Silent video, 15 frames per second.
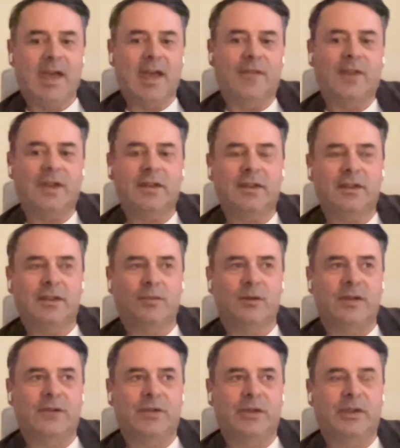And then
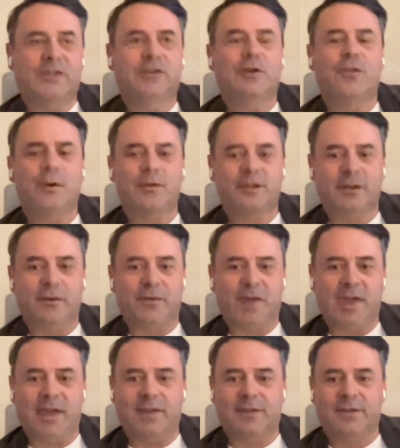if you can do those two
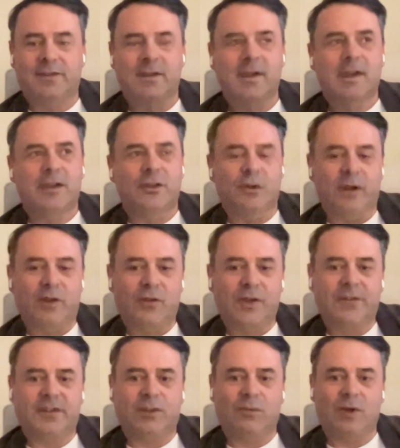things, you're
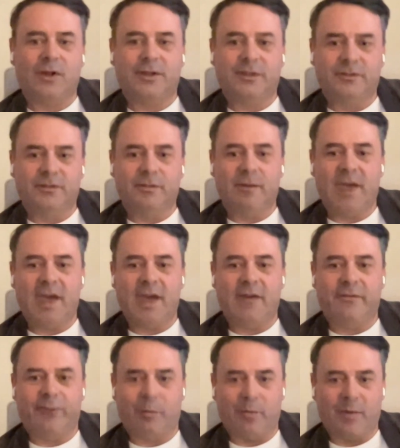increasing relative
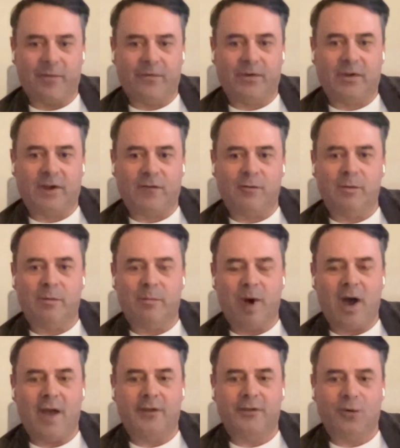demand for government
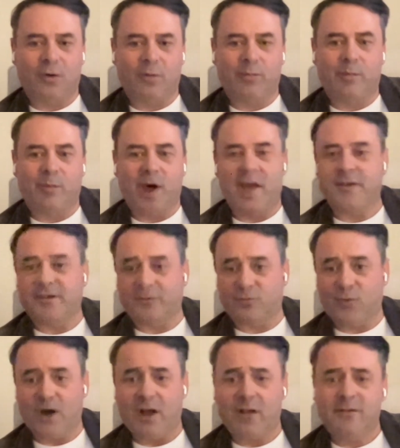bonds, corporate bonds as
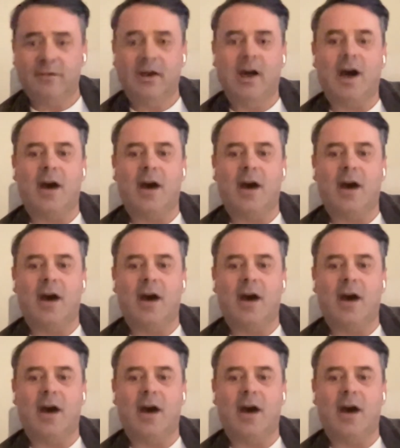well.